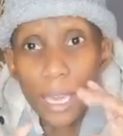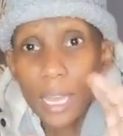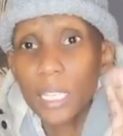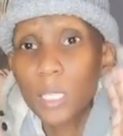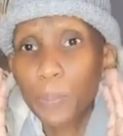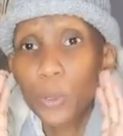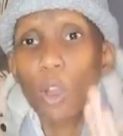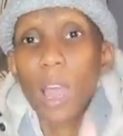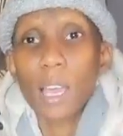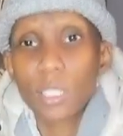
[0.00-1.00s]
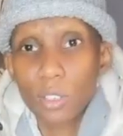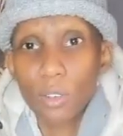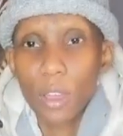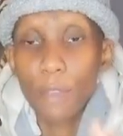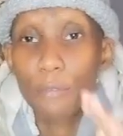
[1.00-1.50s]
Here, it's pure
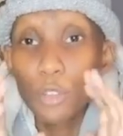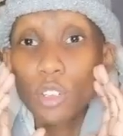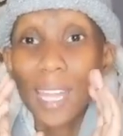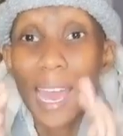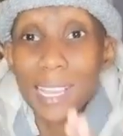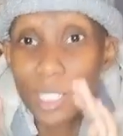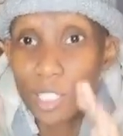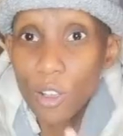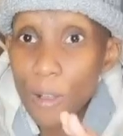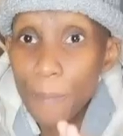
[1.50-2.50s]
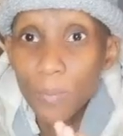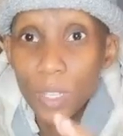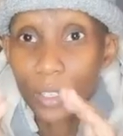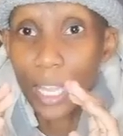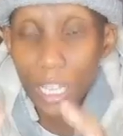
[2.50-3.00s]
hustle. If you don't hustle,
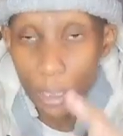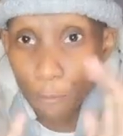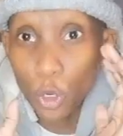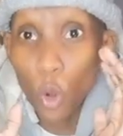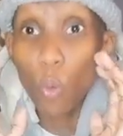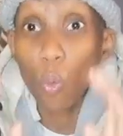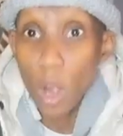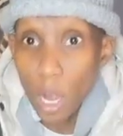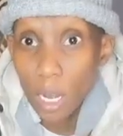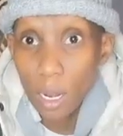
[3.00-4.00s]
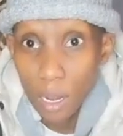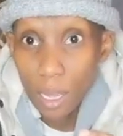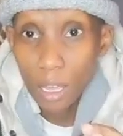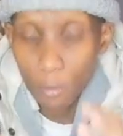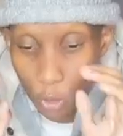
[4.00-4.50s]
like if you don't
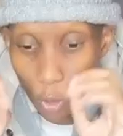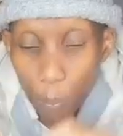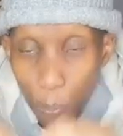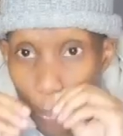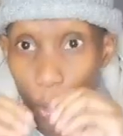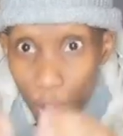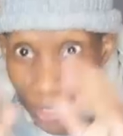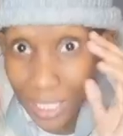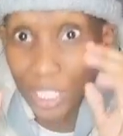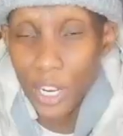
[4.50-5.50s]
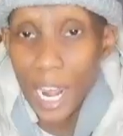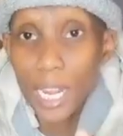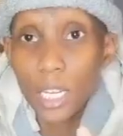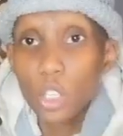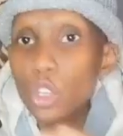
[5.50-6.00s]
work, if you don't put on the
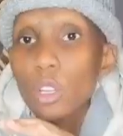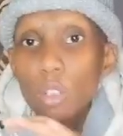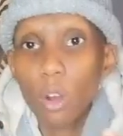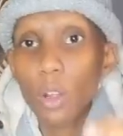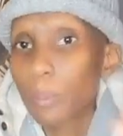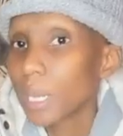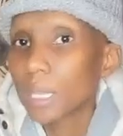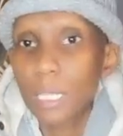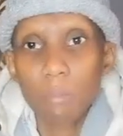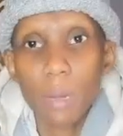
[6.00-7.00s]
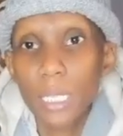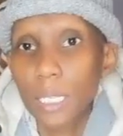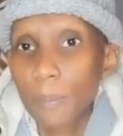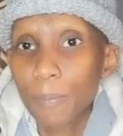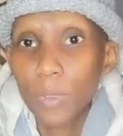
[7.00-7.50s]
grind, you're not going to make that
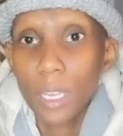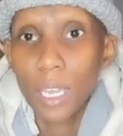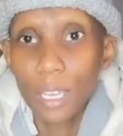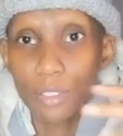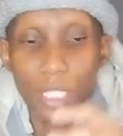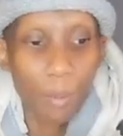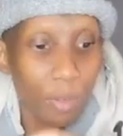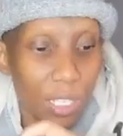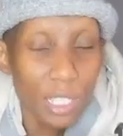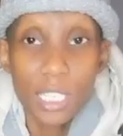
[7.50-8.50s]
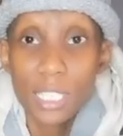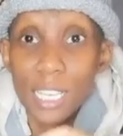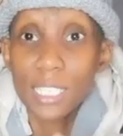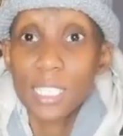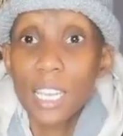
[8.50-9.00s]
money. If some of the
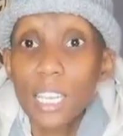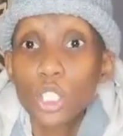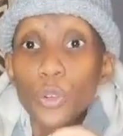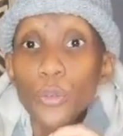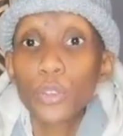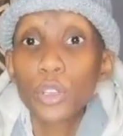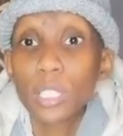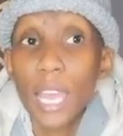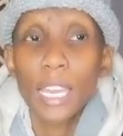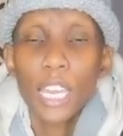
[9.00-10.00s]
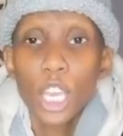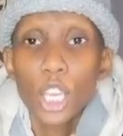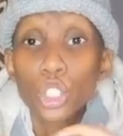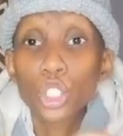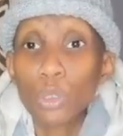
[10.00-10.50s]
things I say you feel like
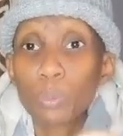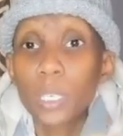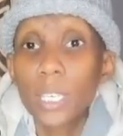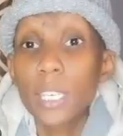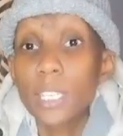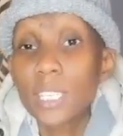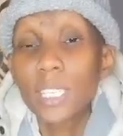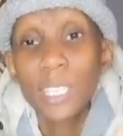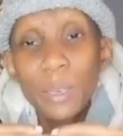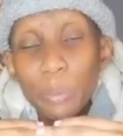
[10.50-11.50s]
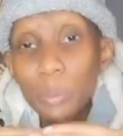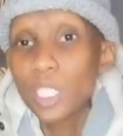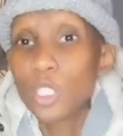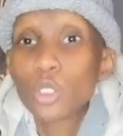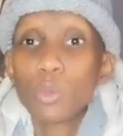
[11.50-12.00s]
it should be easy,
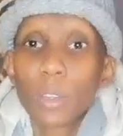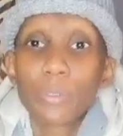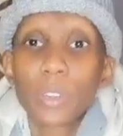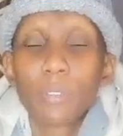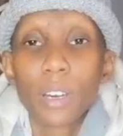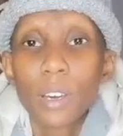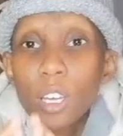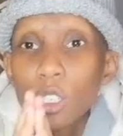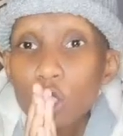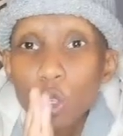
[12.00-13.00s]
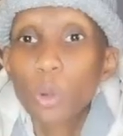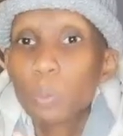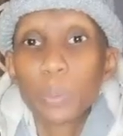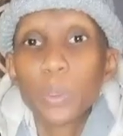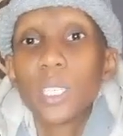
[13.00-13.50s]
please do me a favor.
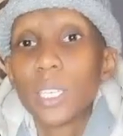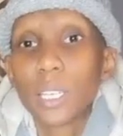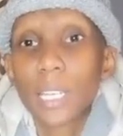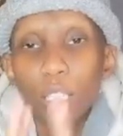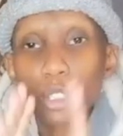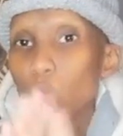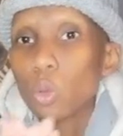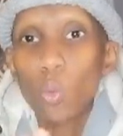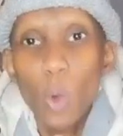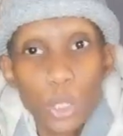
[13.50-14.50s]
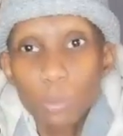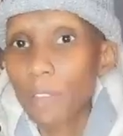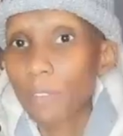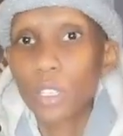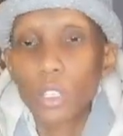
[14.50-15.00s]
Don't be here. Like, don't
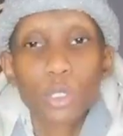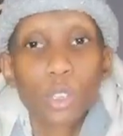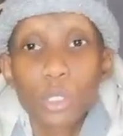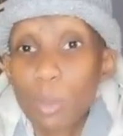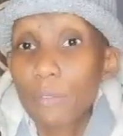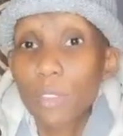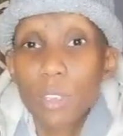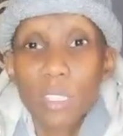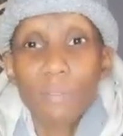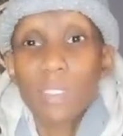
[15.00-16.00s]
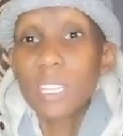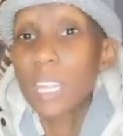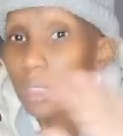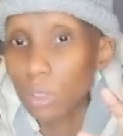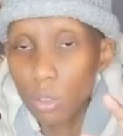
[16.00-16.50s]
watch my videos, because my videos have
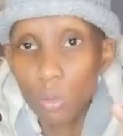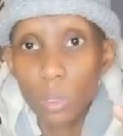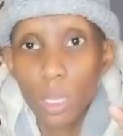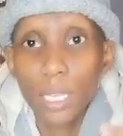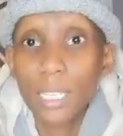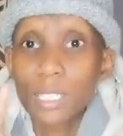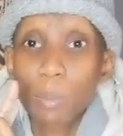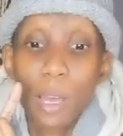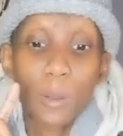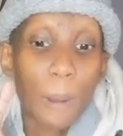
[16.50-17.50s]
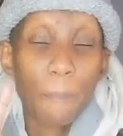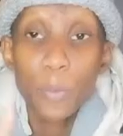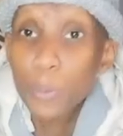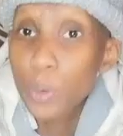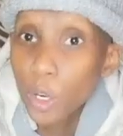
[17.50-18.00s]
nothing to do with that. It's about
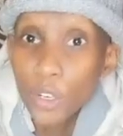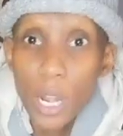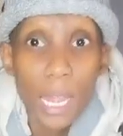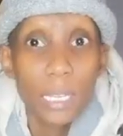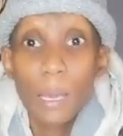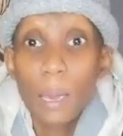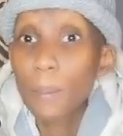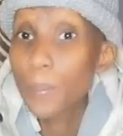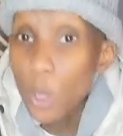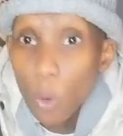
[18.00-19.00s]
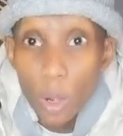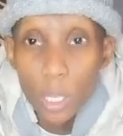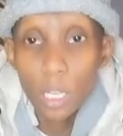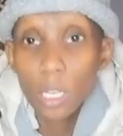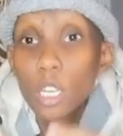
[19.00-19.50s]
pure grind, pure
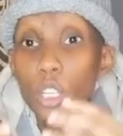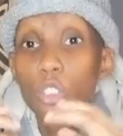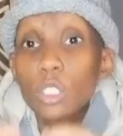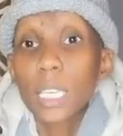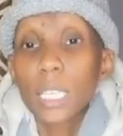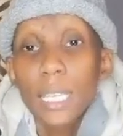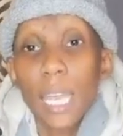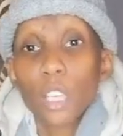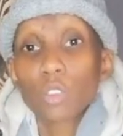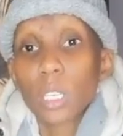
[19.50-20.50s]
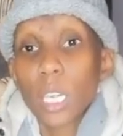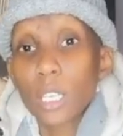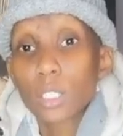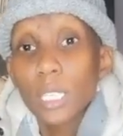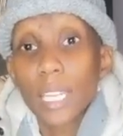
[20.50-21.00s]
working to get that extra
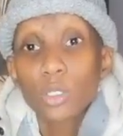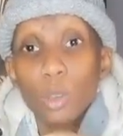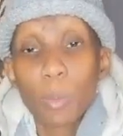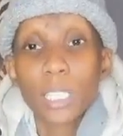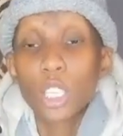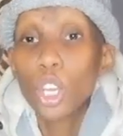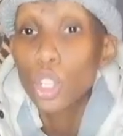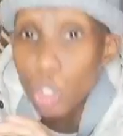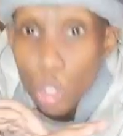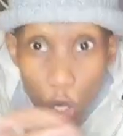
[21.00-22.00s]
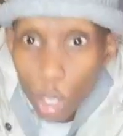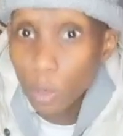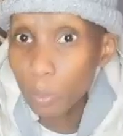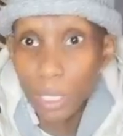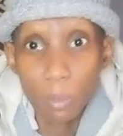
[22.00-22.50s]
cash, that extra money. You're
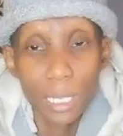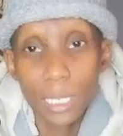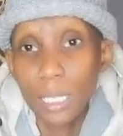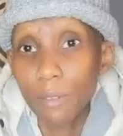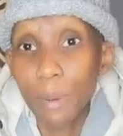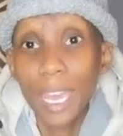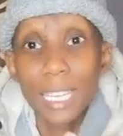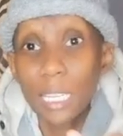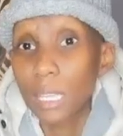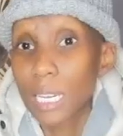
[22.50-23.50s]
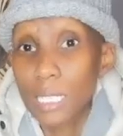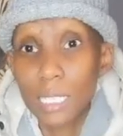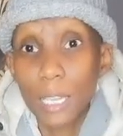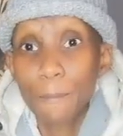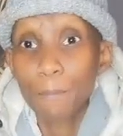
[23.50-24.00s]
not going to be a millionaire by anything
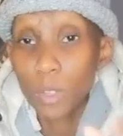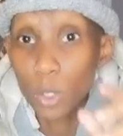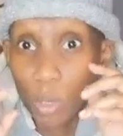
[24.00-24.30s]
I say.